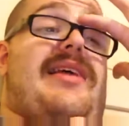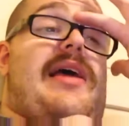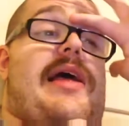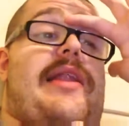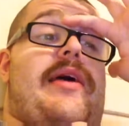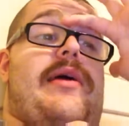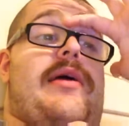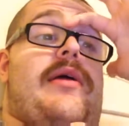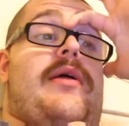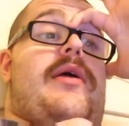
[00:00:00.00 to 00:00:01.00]
and
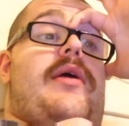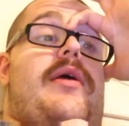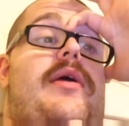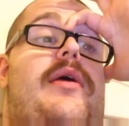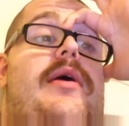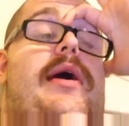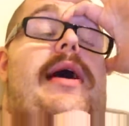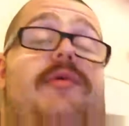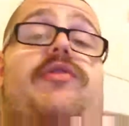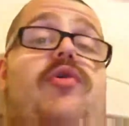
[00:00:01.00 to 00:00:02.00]
uh,
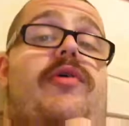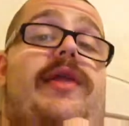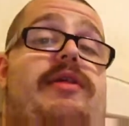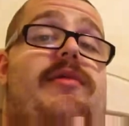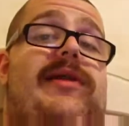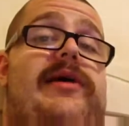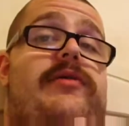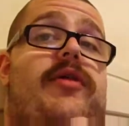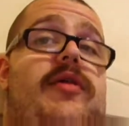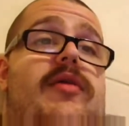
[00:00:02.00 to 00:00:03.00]
I was quoting someone
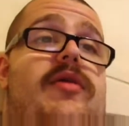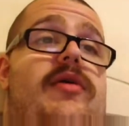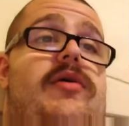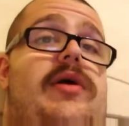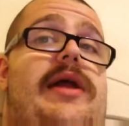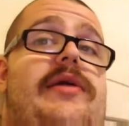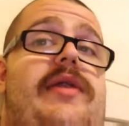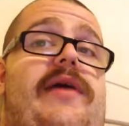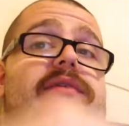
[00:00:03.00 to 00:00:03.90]
else, so I don't have